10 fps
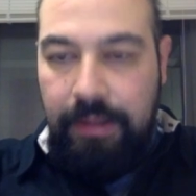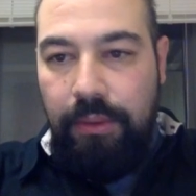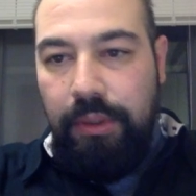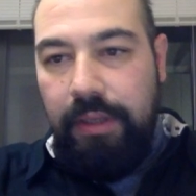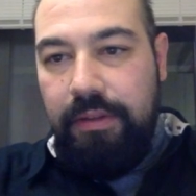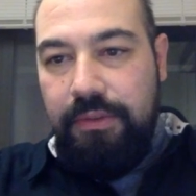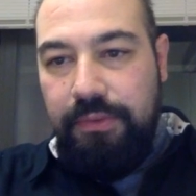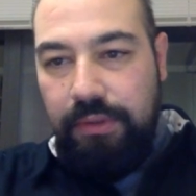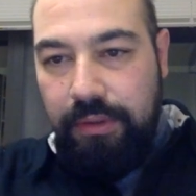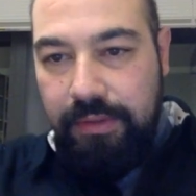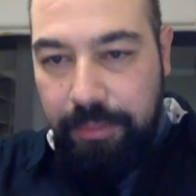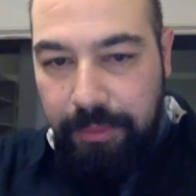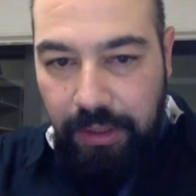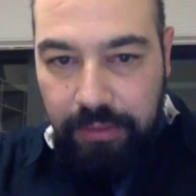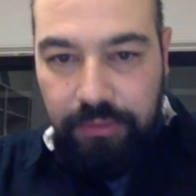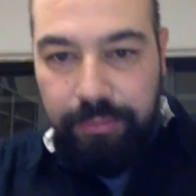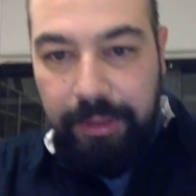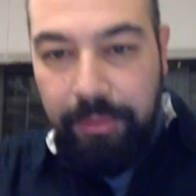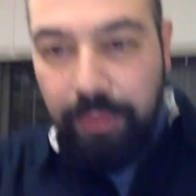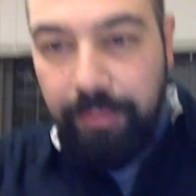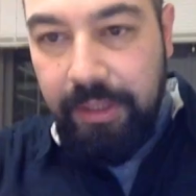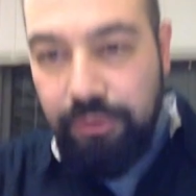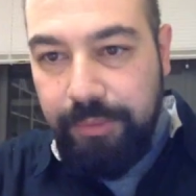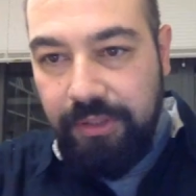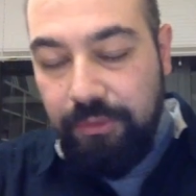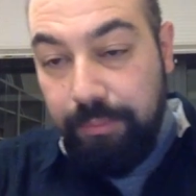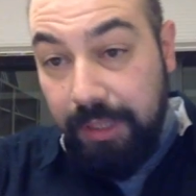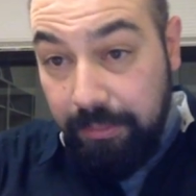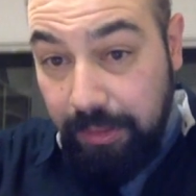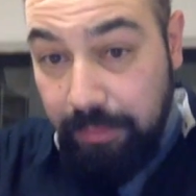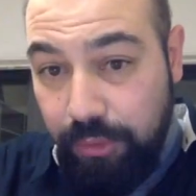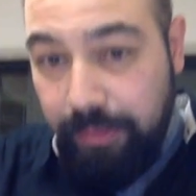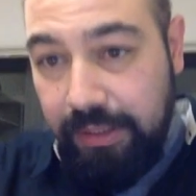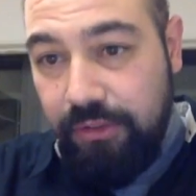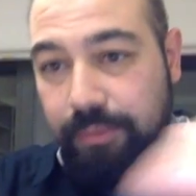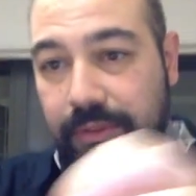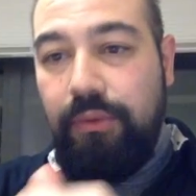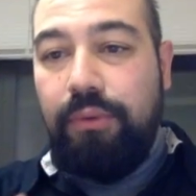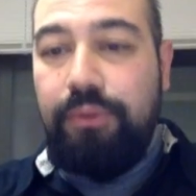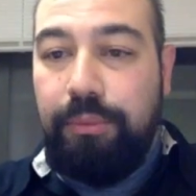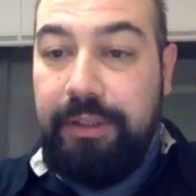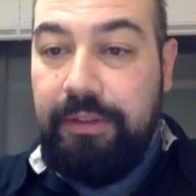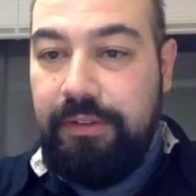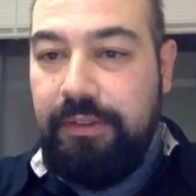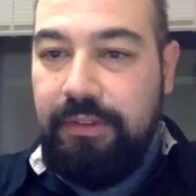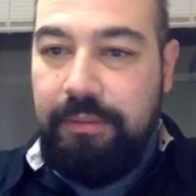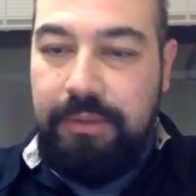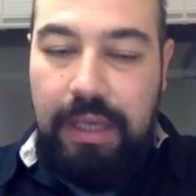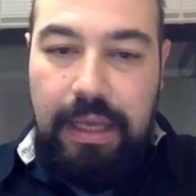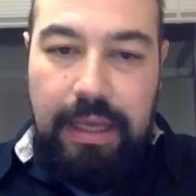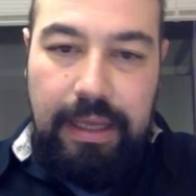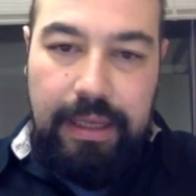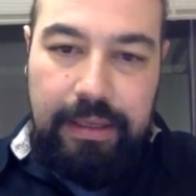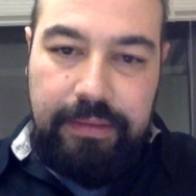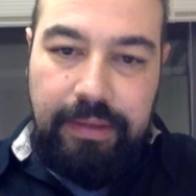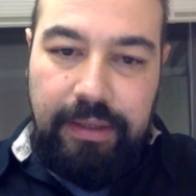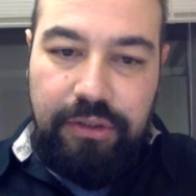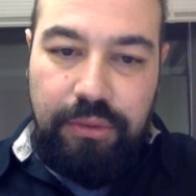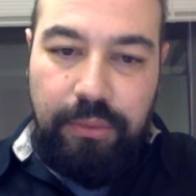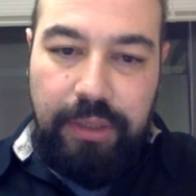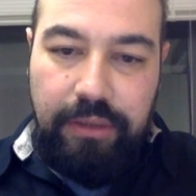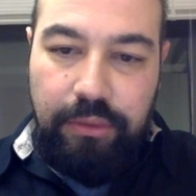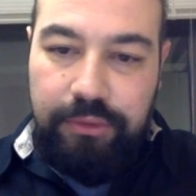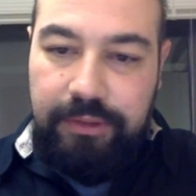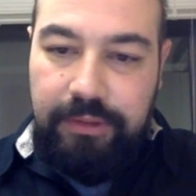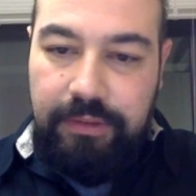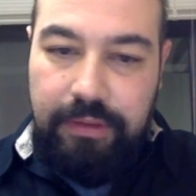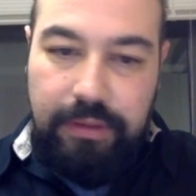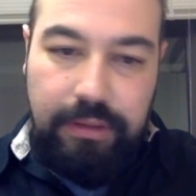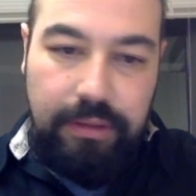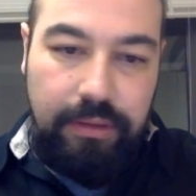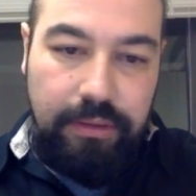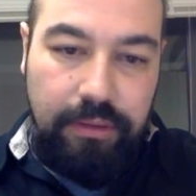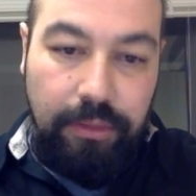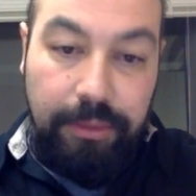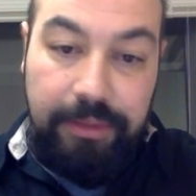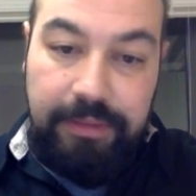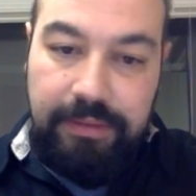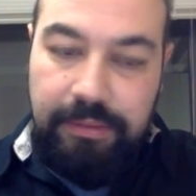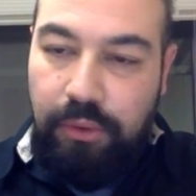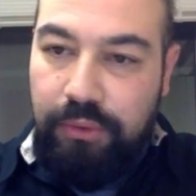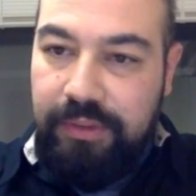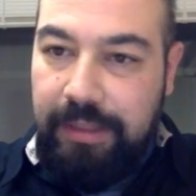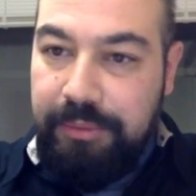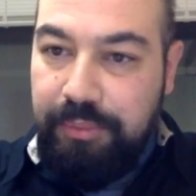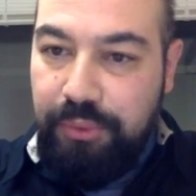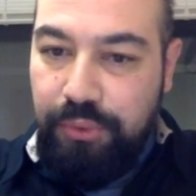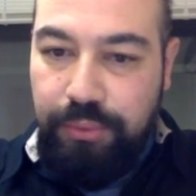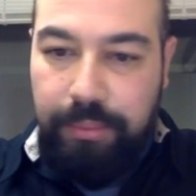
Okay, this video is about the memory management, main memory management of the operating systems, and actually we are using the operating system concepts book